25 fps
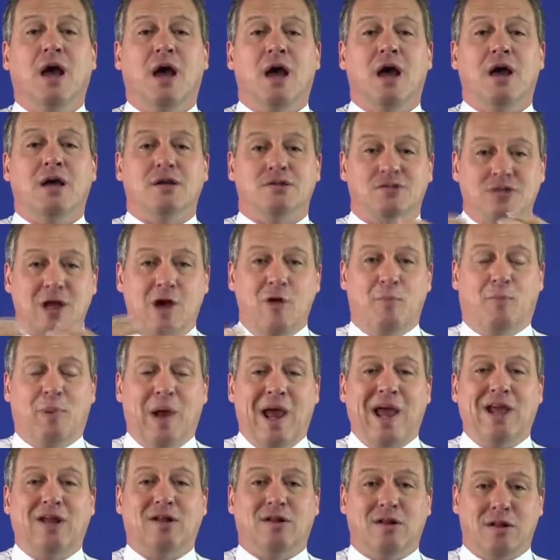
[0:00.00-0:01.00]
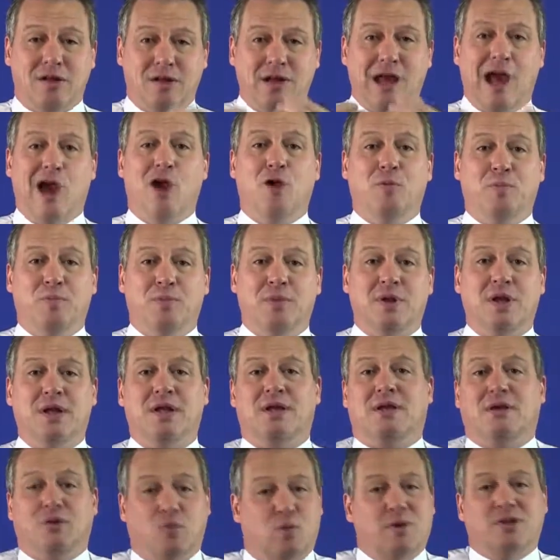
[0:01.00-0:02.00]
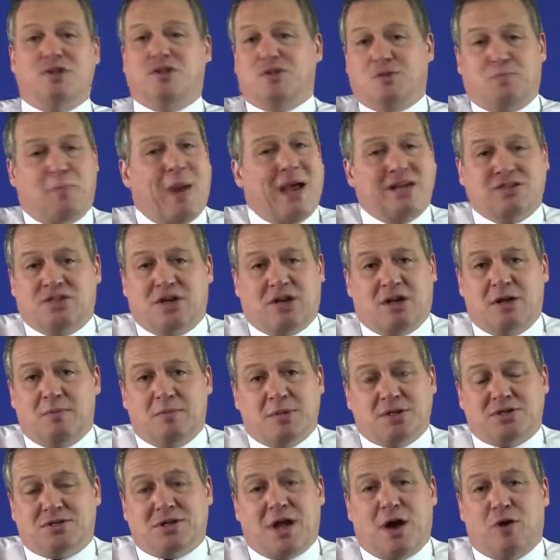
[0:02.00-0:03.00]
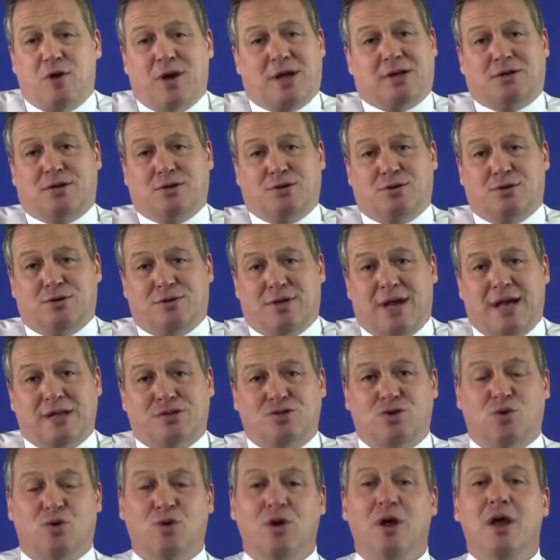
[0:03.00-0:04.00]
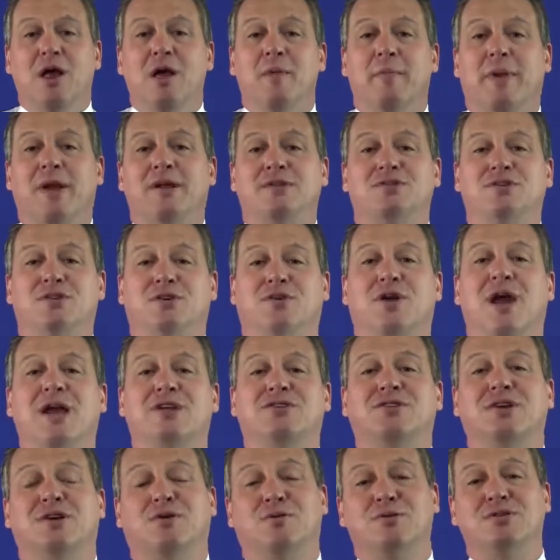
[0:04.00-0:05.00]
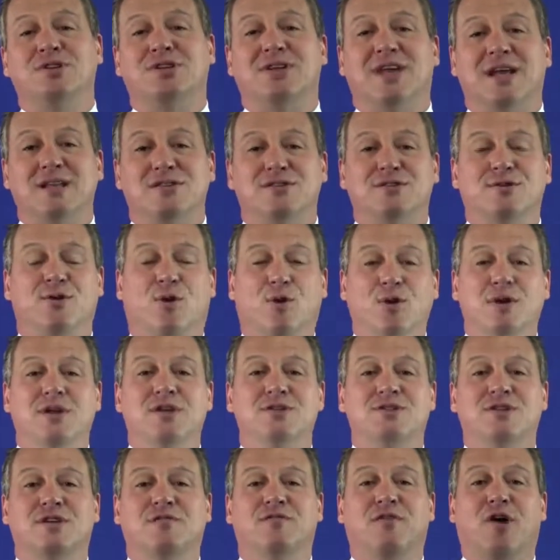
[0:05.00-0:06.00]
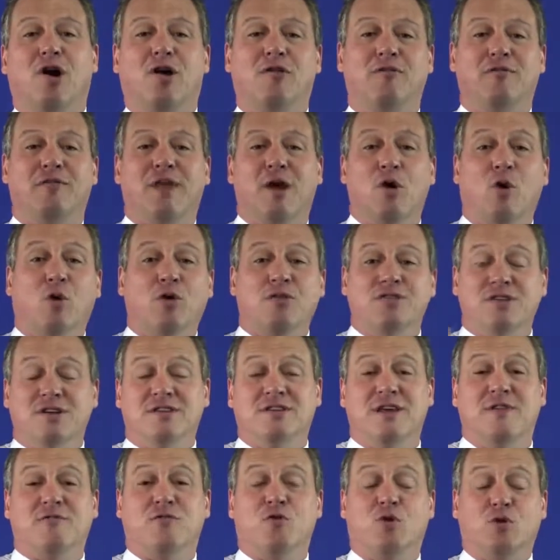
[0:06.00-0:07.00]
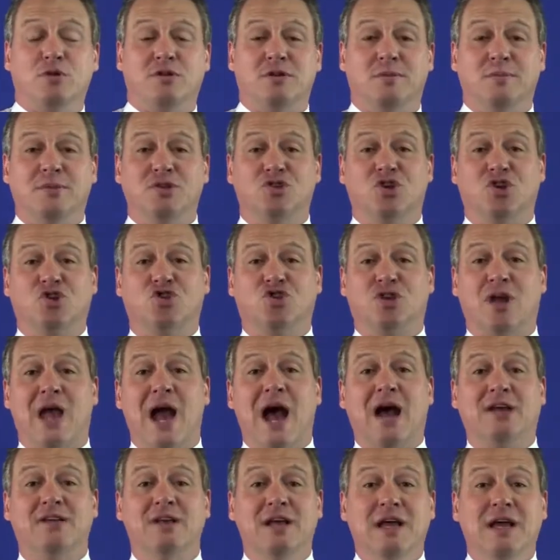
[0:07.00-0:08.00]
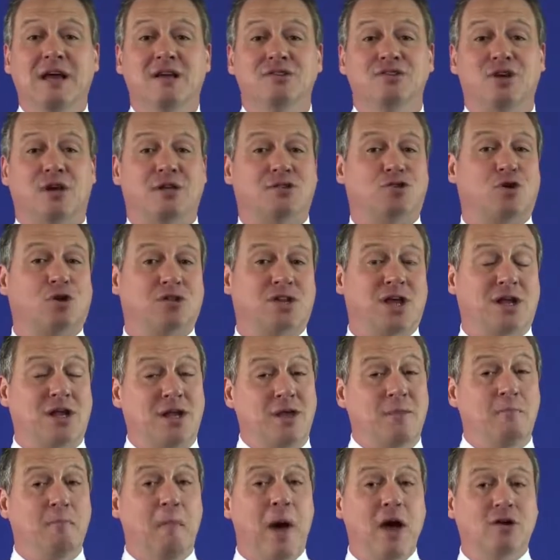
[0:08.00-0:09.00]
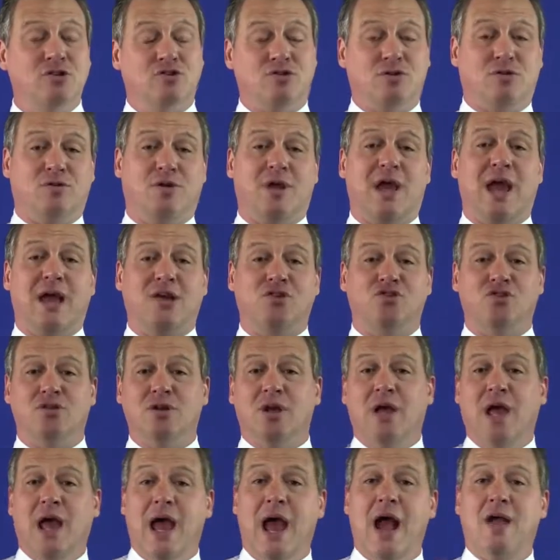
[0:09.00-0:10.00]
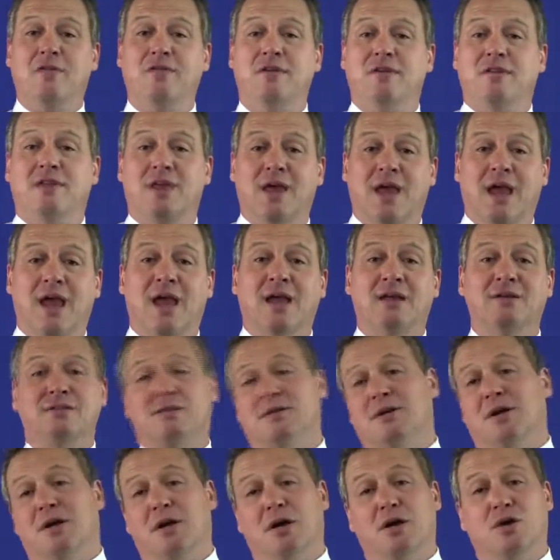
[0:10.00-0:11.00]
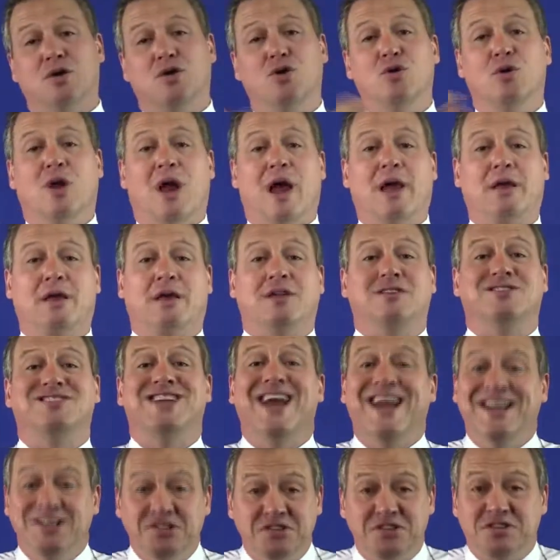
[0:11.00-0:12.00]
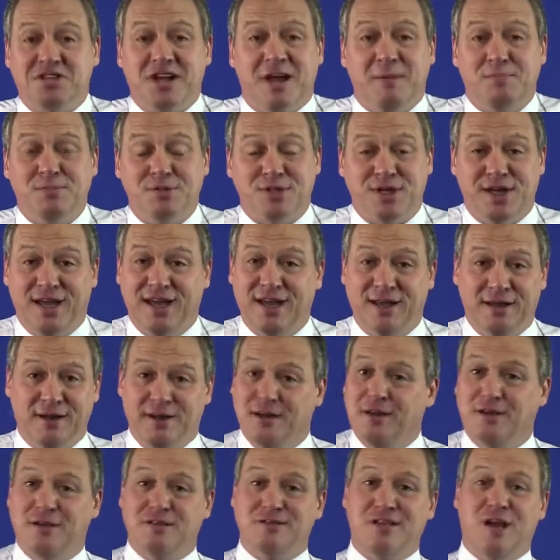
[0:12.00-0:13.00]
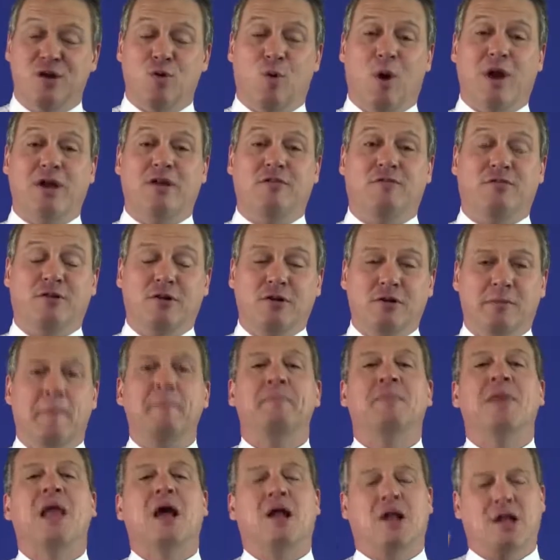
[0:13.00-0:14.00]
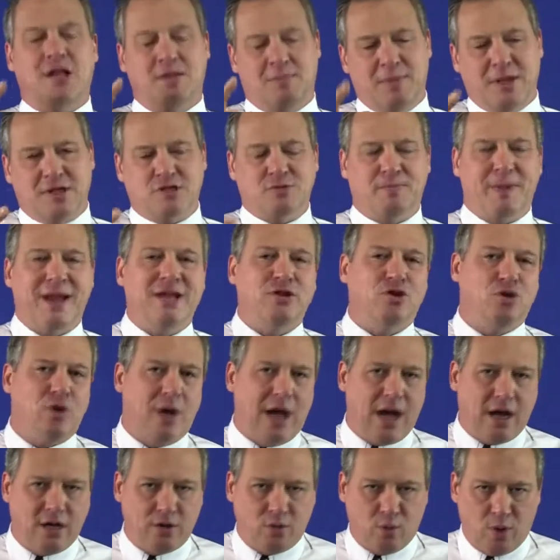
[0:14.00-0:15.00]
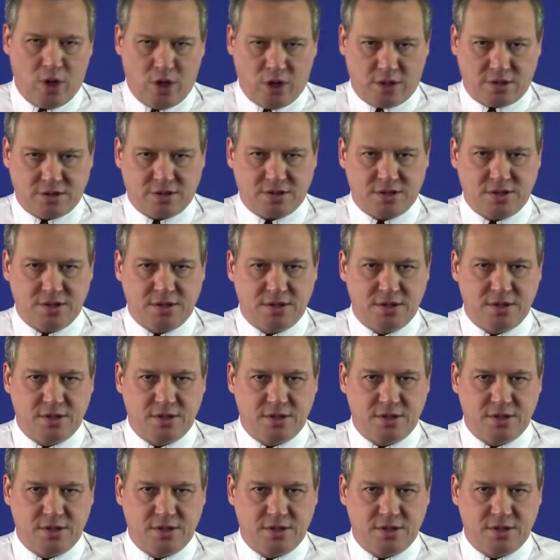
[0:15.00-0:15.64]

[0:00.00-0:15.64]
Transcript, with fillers: uh, so blatantly and openly. We just basically misdirected you, that's all. But it's a great trick because it gets the audience involved and they all think they've caught the magician out, so it's got that emotional reaction, and in the end, you are like 10 steps ahead. Isn't that wonderful? Let me explain to you how it works.